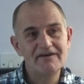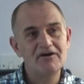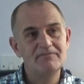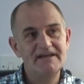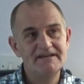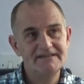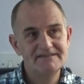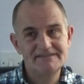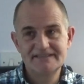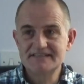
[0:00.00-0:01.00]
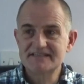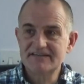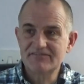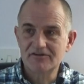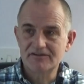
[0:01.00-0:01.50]
I mean, this is
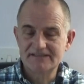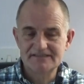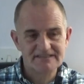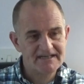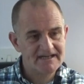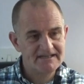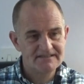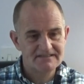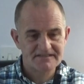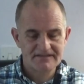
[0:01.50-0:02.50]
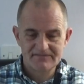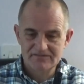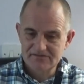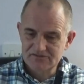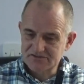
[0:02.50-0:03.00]
difficult in today's
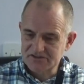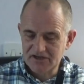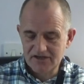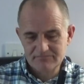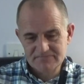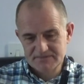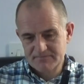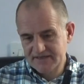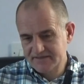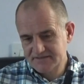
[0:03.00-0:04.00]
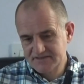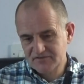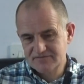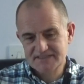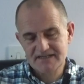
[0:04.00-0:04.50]
times because
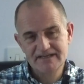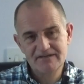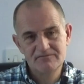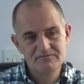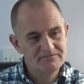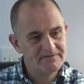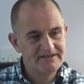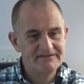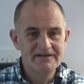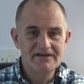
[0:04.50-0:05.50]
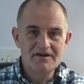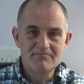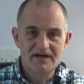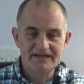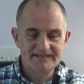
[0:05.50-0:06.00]
obviously
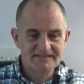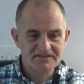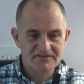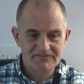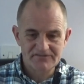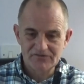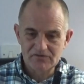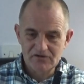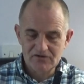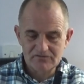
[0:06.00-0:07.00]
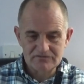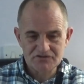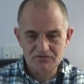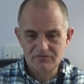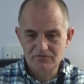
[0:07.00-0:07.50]
money's
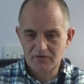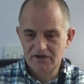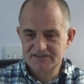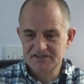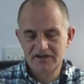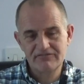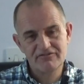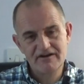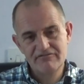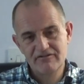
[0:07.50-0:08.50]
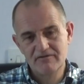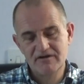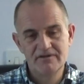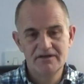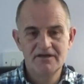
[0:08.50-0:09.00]
sort of quite tight for everyone.